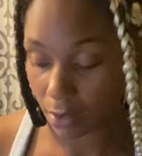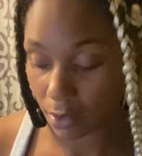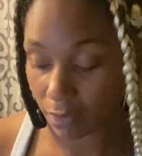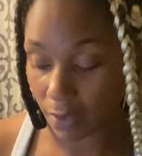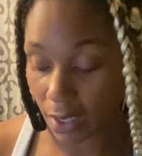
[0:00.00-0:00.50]

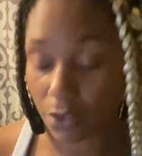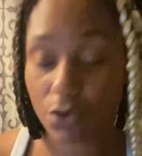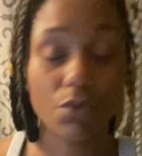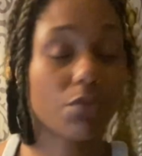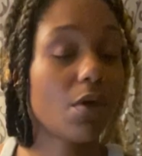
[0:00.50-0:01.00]
They've gained a
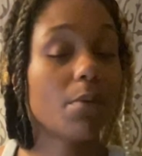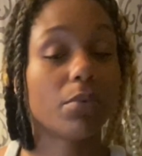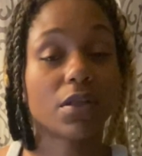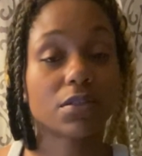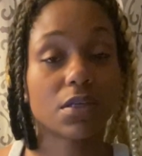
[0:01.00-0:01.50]
new thought
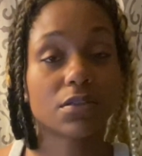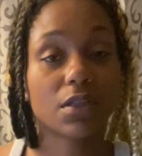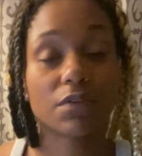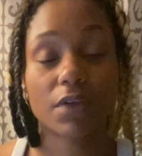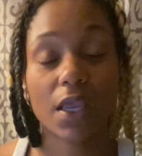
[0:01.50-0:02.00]
process,
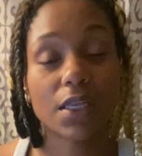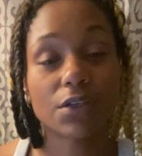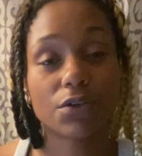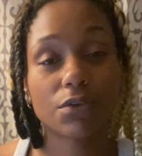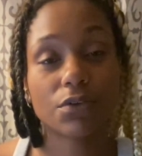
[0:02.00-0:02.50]
they've
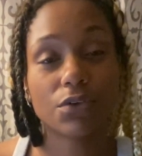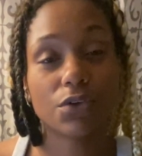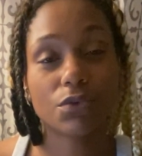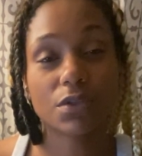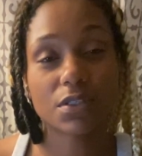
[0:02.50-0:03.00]
gained
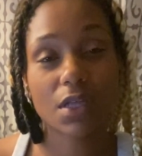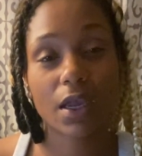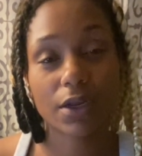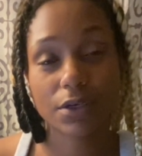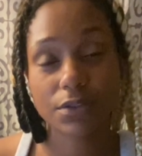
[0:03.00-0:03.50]
new
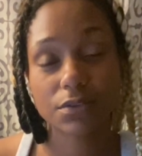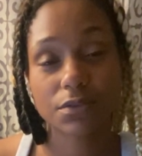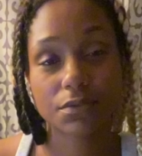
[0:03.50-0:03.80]
desires.